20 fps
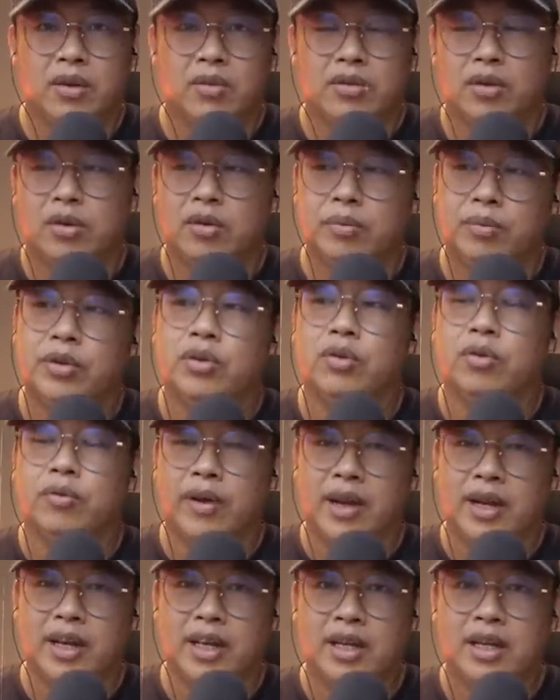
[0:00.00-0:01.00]
General Pidu
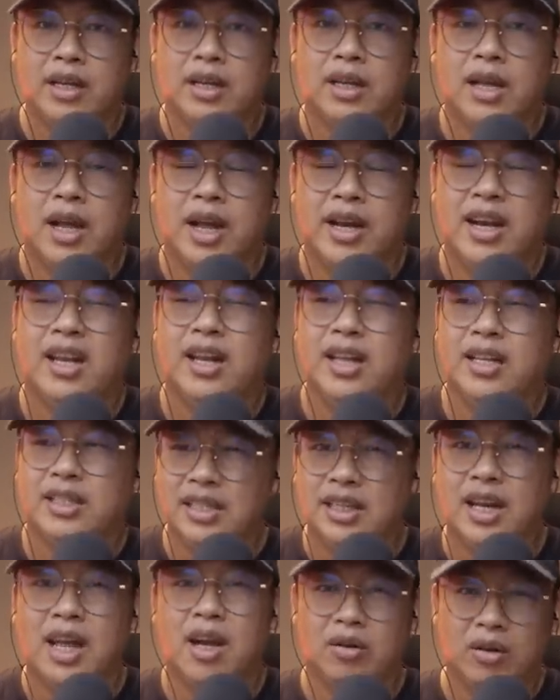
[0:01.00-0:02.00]
finally. And then it's
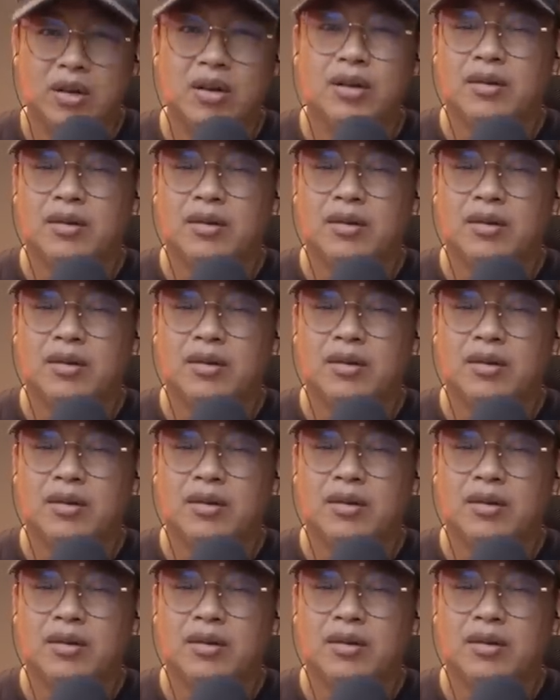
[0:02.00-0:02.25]
Chilano.